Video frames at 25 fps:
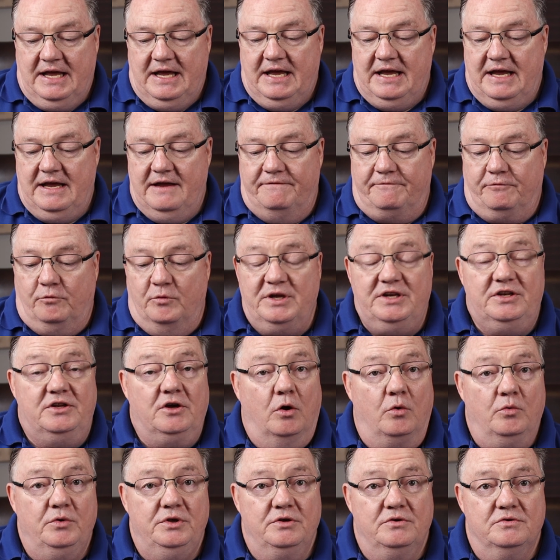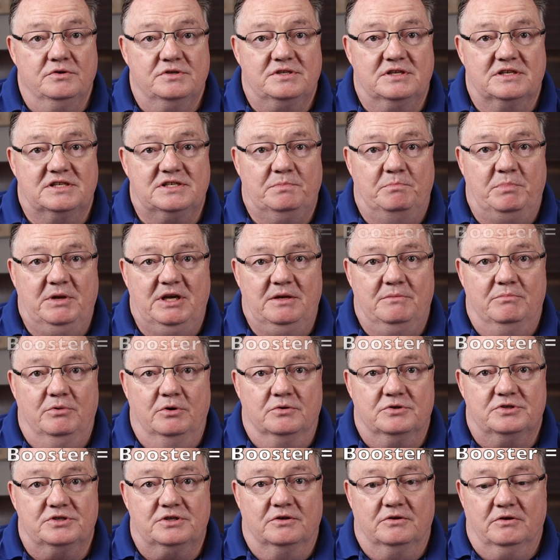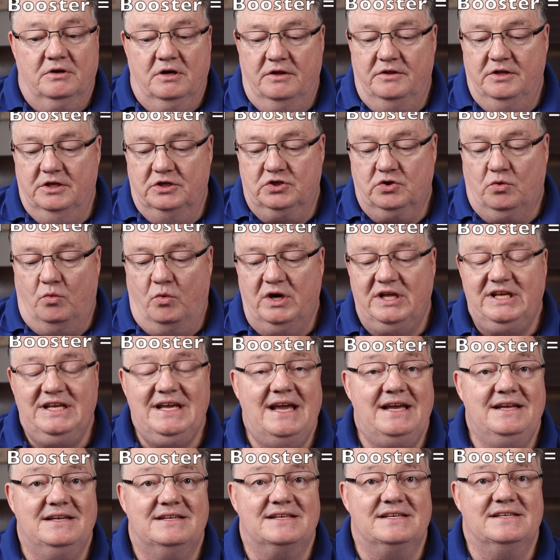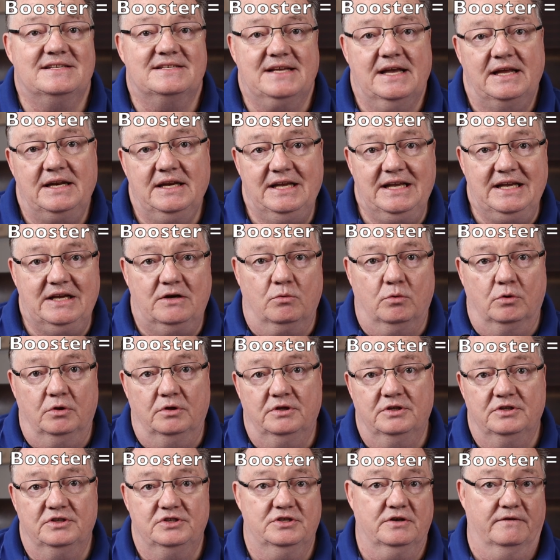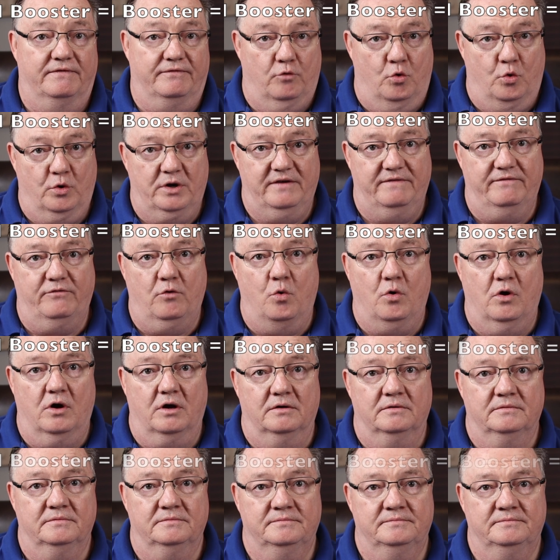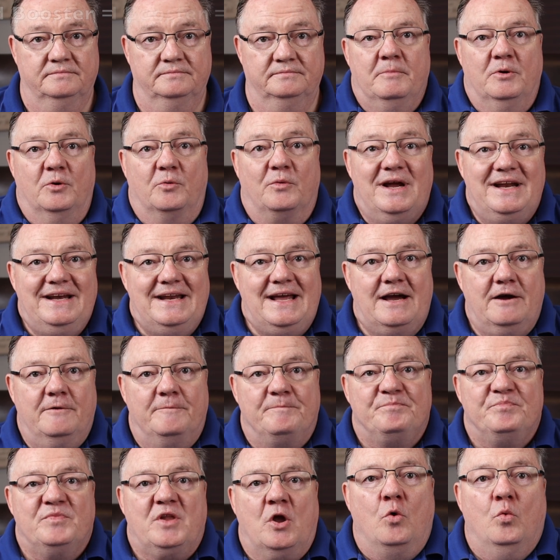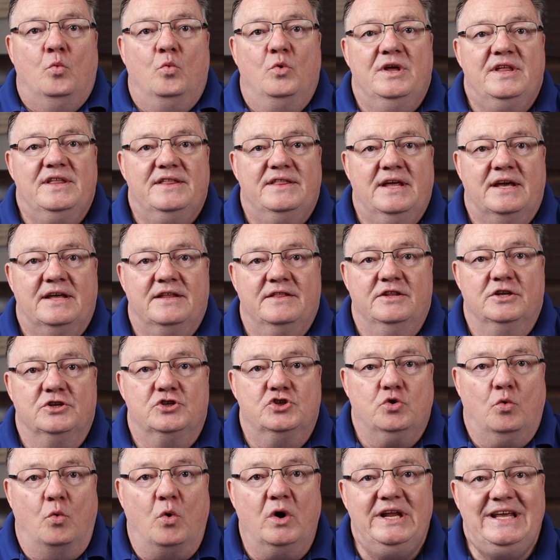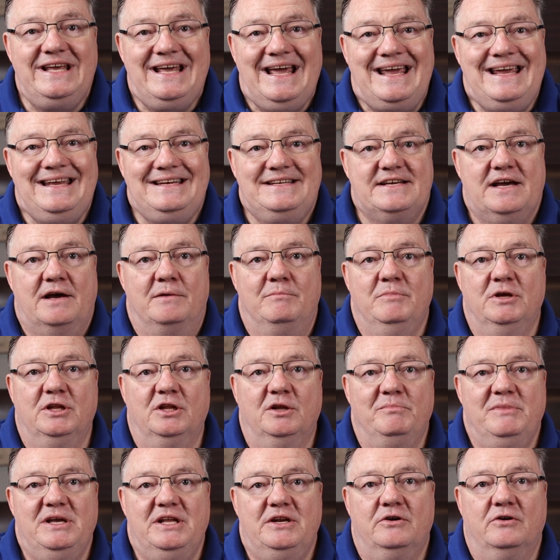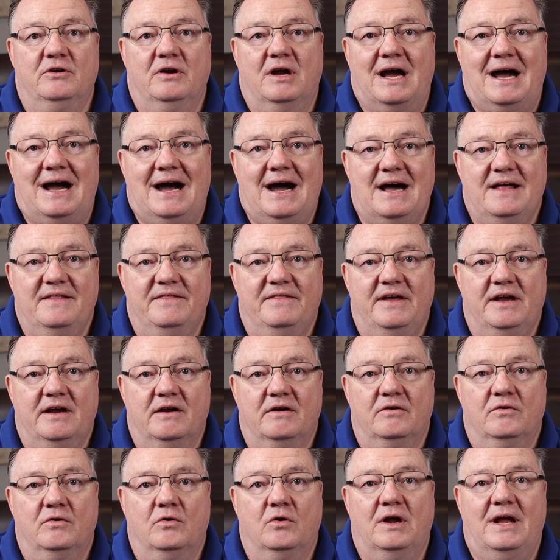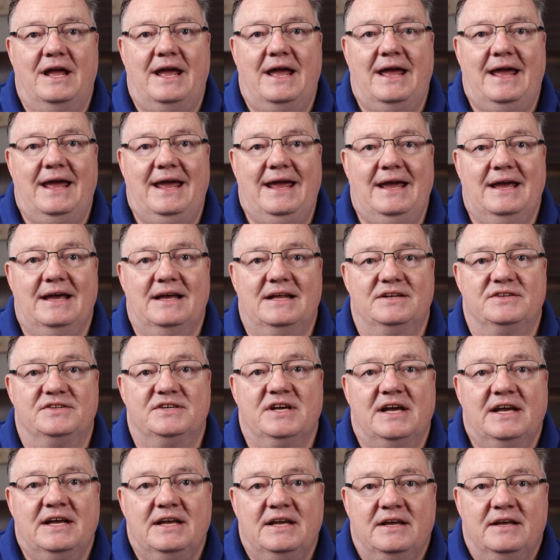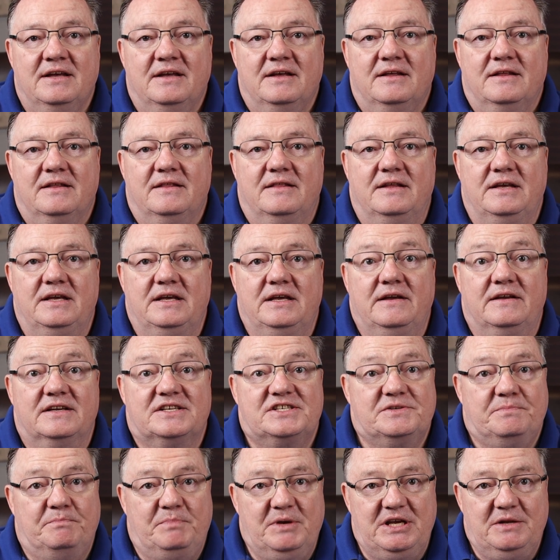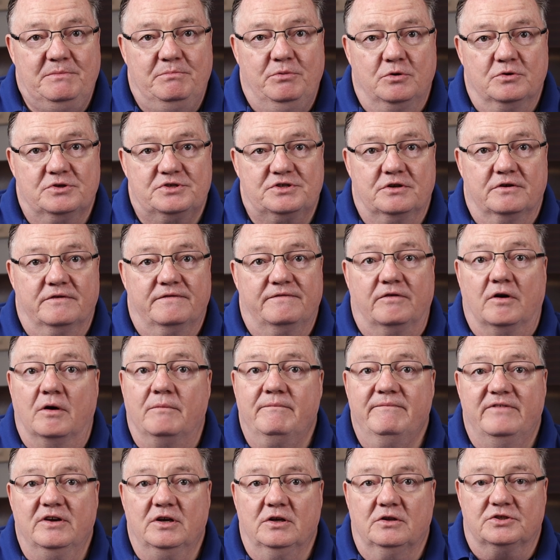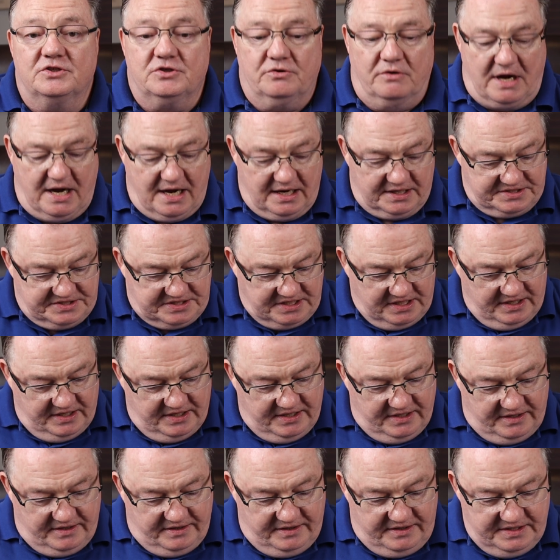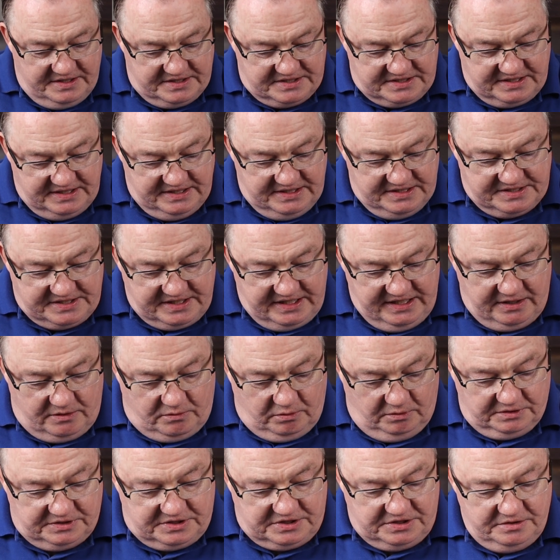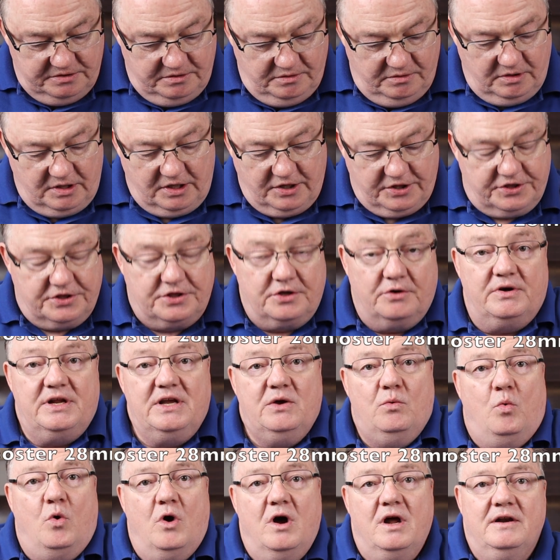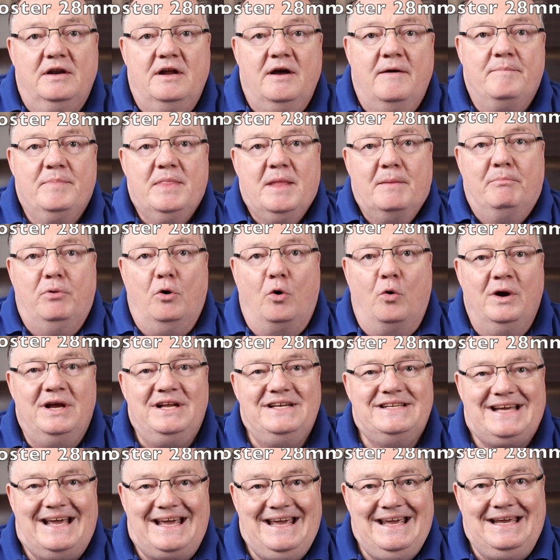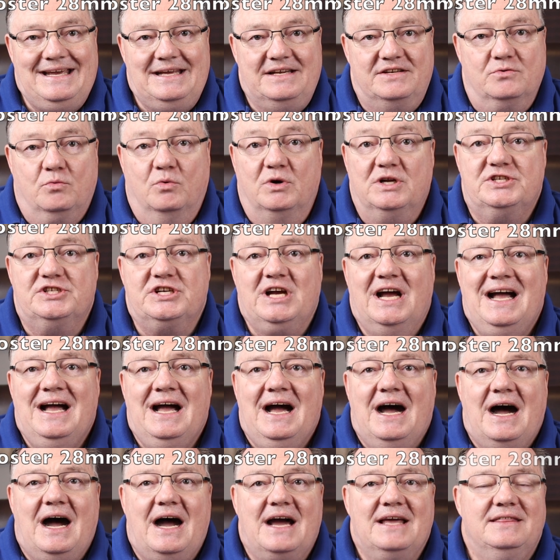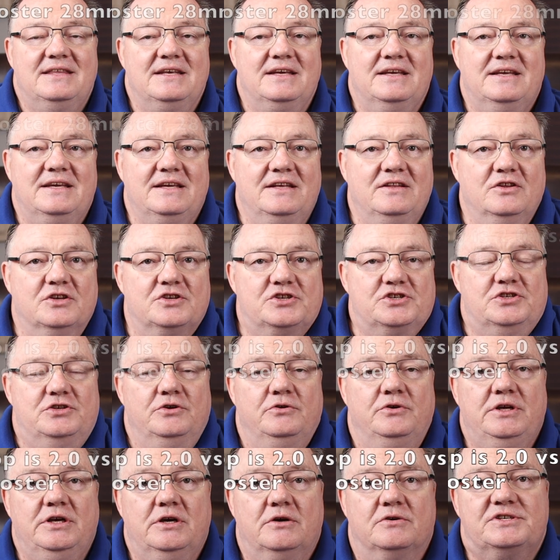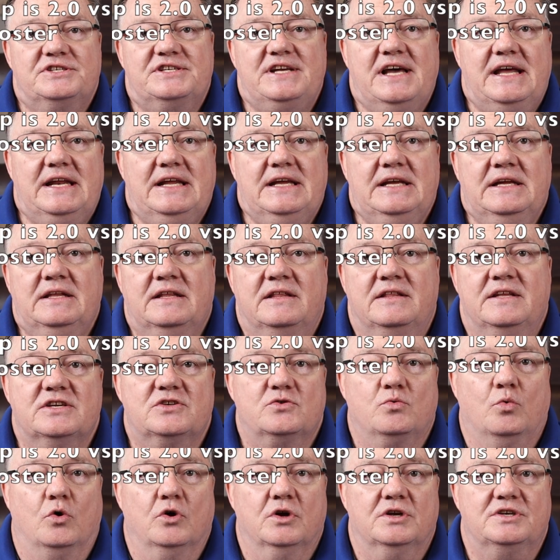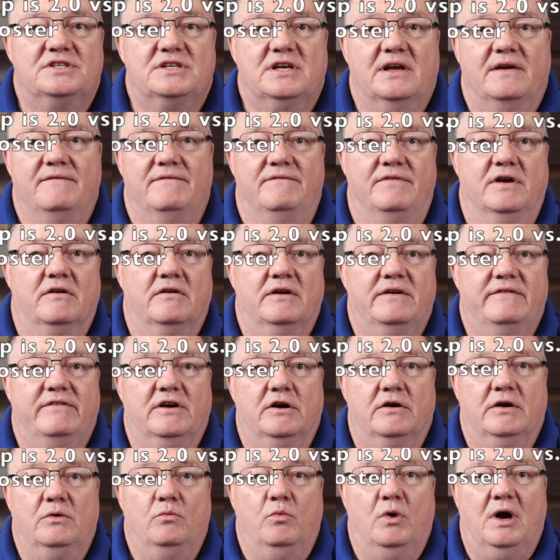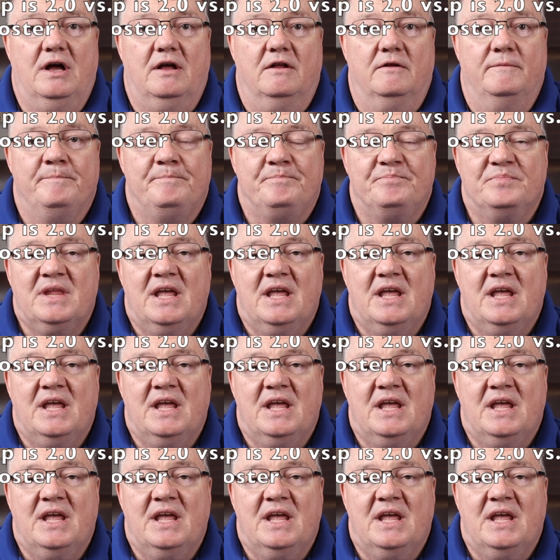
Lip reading: If we don't use the speed booster, the 28 is then equal to 44. But right now, with the 28 millimeter on there and the speed booster from Viltrox, this is equal to 31.8, which I think in the studio setting, this works very well.